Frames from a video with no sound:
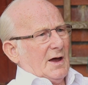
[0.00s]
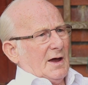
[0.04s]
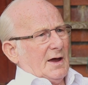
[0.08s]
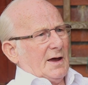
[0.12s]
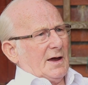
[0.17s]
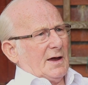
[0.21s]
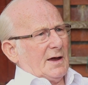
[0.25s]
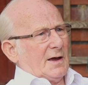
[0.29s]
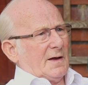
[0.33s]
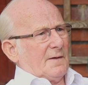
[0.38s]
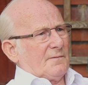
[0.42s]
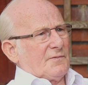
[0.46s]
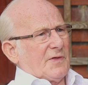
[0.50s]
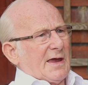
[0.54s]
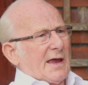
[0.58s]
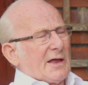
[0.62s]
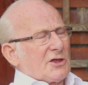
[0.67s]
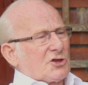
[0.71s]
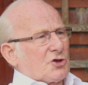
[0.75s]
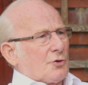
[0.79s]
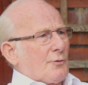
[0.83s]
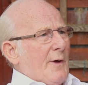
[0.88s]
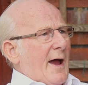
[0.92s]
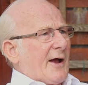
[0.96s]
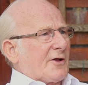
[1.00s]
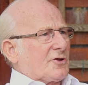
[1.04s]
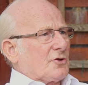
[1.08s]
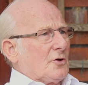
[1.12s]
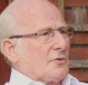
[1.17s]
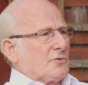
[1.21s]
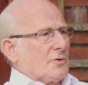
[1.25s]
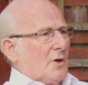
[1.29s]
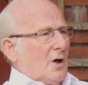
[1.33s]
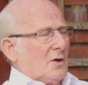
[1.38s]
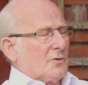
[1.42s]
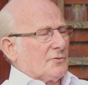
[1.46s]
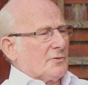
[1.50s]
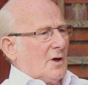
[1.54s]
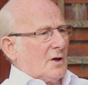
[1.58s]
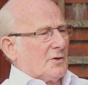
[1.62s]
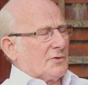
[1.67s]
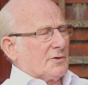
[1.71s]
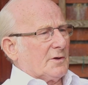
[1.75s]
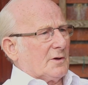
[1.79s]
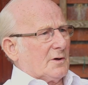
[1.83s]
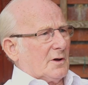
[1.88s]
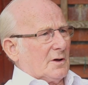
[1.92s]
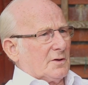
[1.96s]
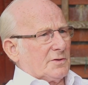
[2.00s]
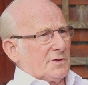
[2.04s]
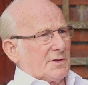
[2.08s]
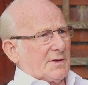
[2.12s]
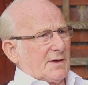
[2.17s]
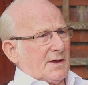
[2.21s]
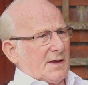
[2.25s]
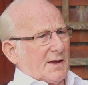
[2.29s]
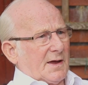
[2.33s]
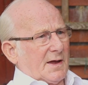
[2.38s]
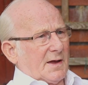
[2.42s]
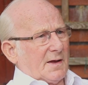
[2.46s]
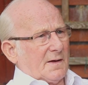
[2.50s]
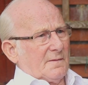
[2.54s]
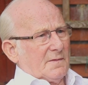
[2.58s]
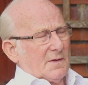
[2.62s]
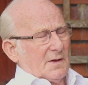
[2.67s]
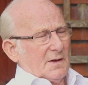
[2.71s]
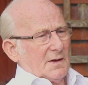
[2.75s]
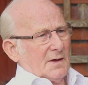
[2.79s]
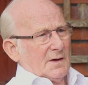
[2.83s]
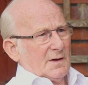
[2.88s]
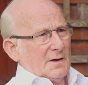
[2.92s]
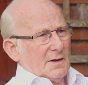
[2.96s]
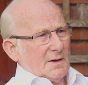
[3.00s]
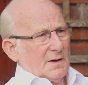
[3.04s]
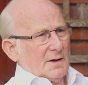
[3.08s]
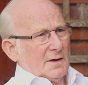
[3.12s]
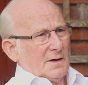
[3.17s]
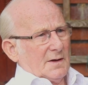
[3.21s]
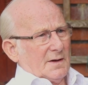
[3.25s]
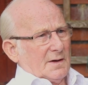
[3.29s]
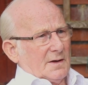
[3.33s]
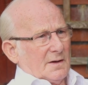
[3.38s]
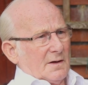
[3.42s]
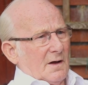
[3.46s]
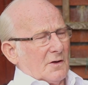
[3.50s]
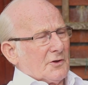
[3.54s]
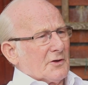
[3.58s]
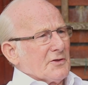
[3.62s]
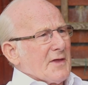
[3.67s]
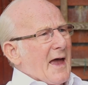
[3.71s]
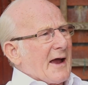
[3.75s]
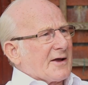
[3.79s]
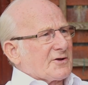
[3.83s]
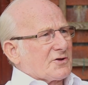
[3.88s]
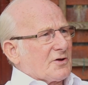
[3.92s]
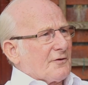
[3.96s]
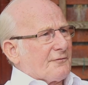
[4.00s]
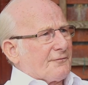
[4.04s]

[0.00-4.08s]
Um, they interact on on on the, on the uh, uh, on the nectar